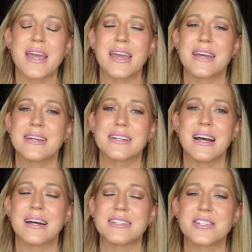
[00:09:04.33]
And
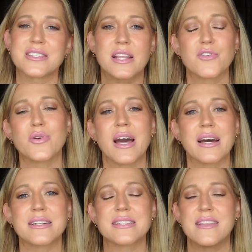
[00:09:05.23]
I just love you
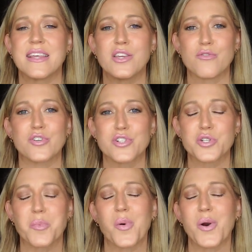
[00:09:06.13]
guys, and thank you for your
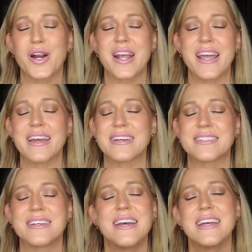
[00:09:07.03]
support,
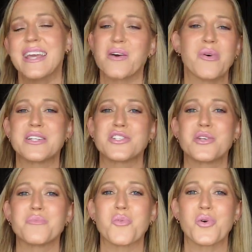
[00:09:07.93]
and can't wait to
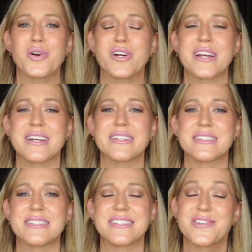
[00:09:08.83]
do more,
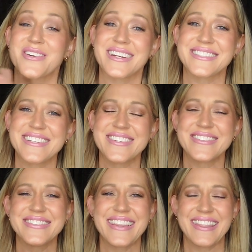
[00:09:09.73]
and see you guys
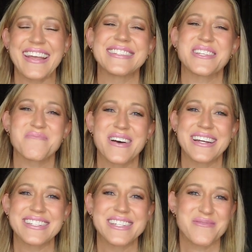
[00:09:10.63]
soon. Thanks so
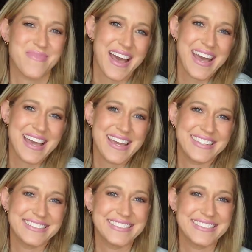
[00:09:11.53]
much. Bye.